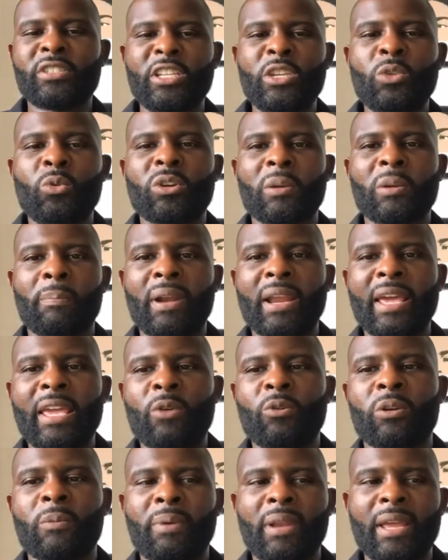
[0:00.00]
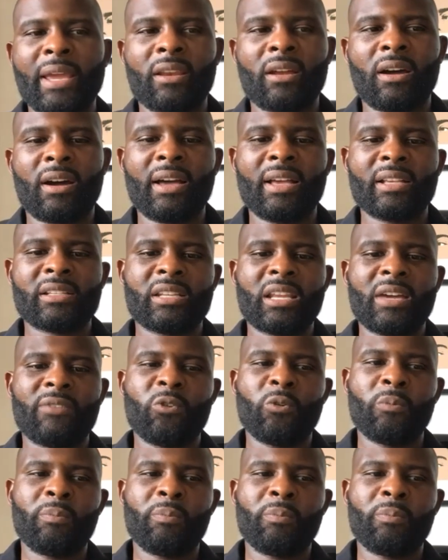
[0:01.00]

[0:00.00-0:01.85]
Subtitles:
you want to play at the highest level,